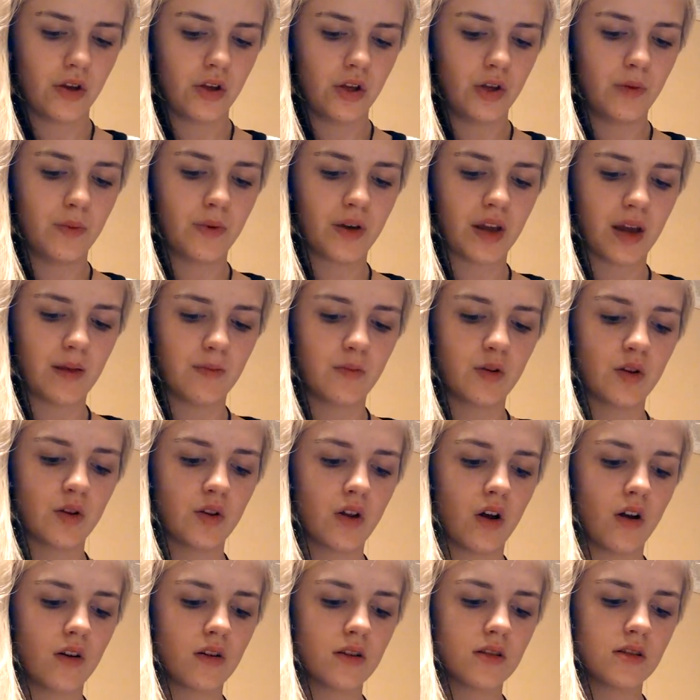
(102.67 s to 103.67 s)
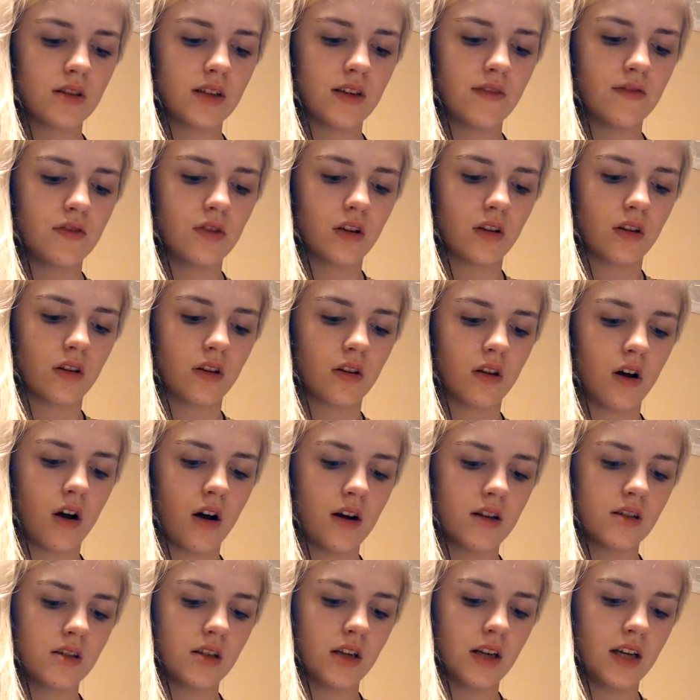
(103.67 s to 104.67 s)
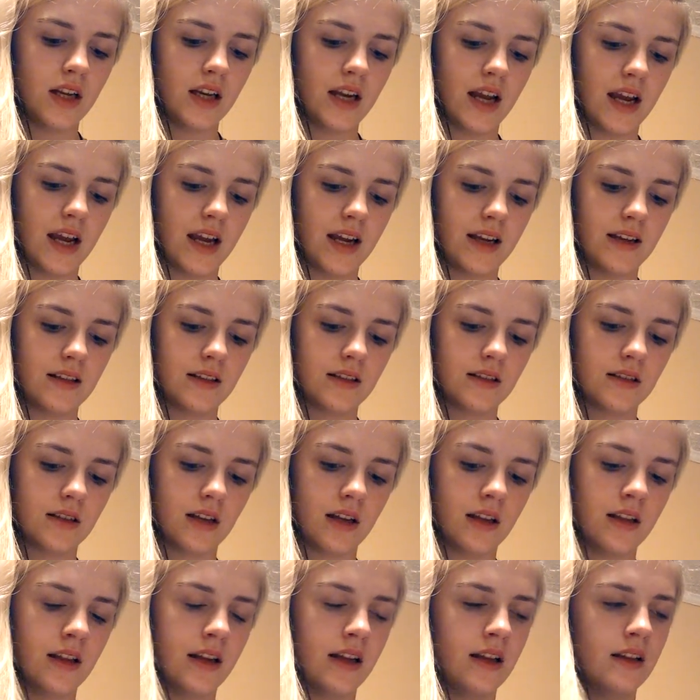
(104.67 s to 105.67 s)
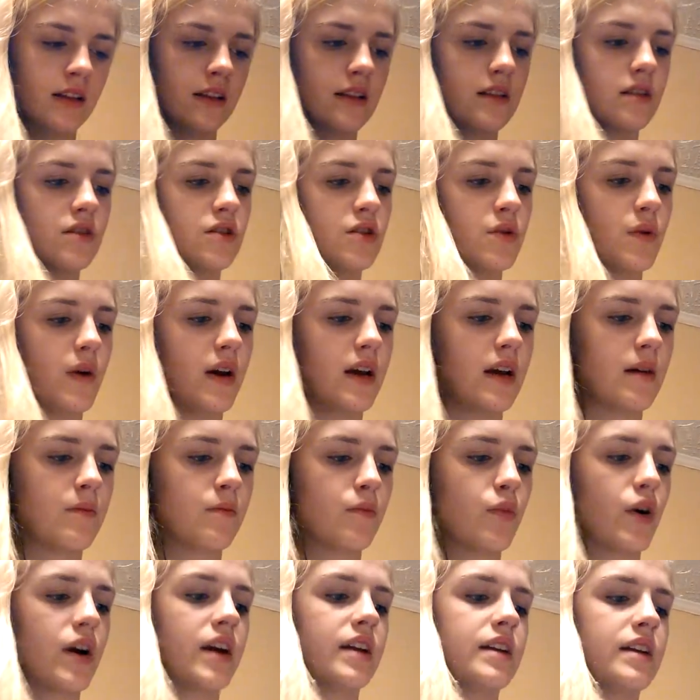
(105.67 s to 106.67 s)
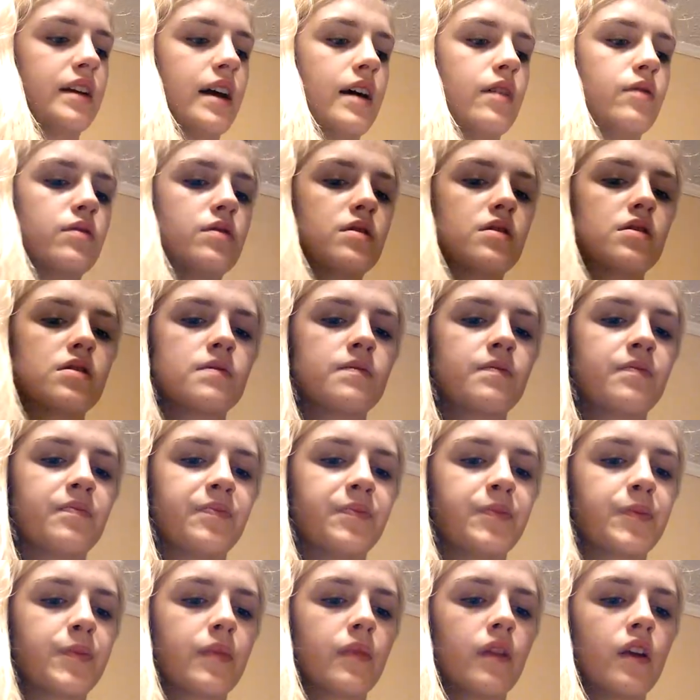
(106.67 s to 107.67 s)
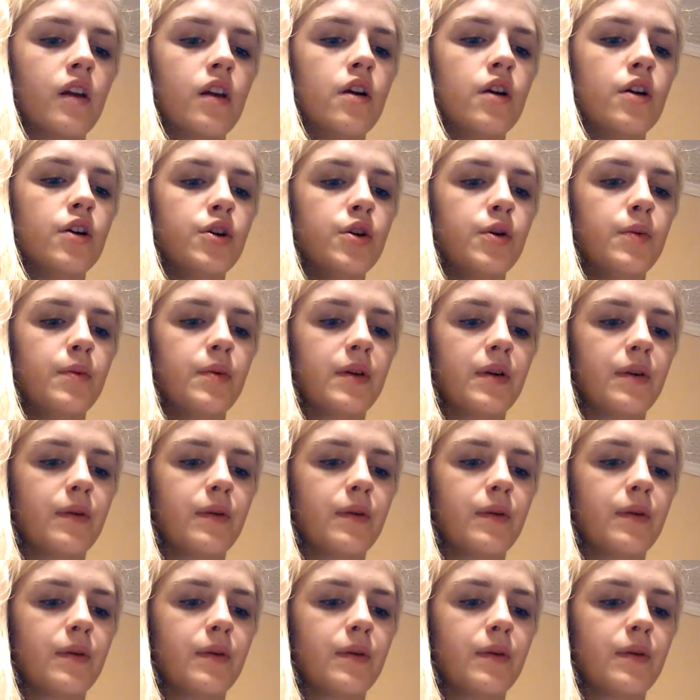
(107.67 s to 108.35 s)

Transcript: You became the long sleeves on hot sunny days and the endless 2 a.m. breakdowns. You